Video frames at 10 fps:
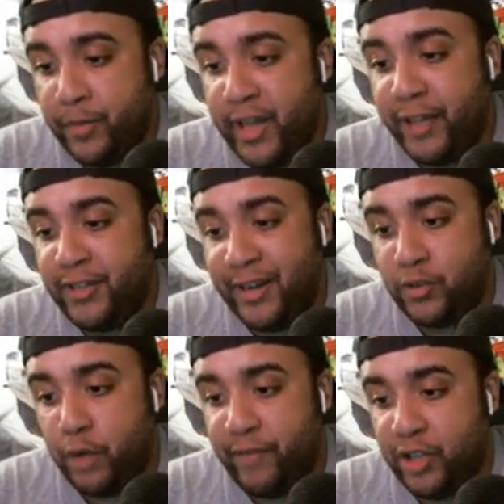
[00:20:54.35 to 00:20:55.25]
AJ lets
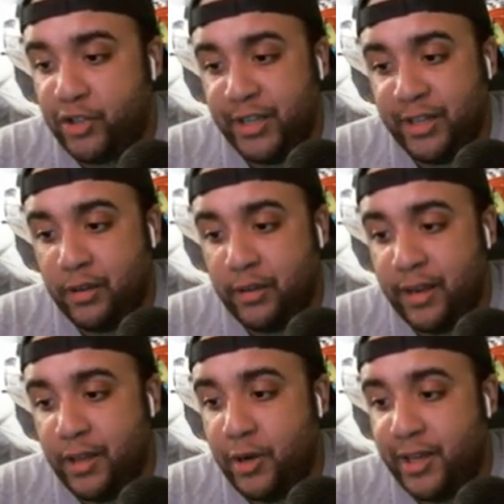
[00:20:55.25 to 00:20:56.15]
go eventually, then
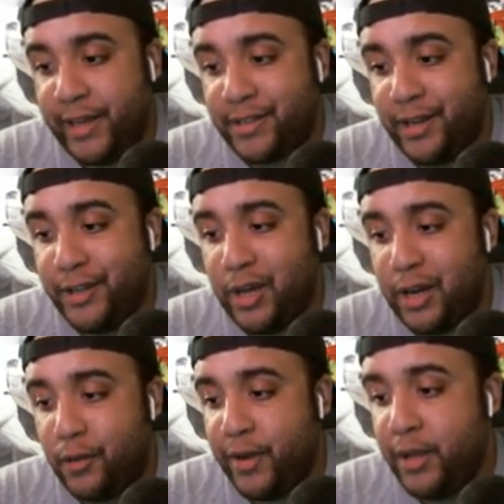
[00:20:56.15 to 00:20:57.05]
literally kicks Kalisto out
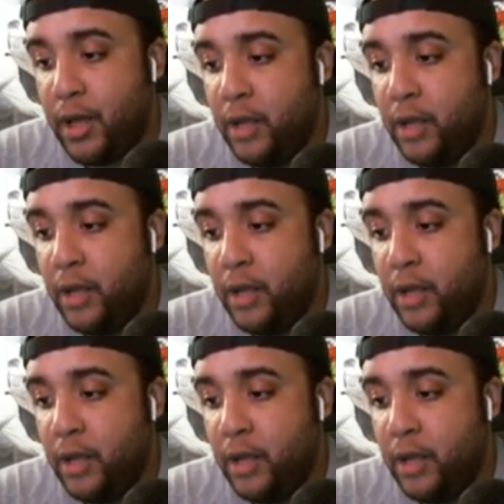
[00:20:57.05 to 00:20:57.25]
of the ring.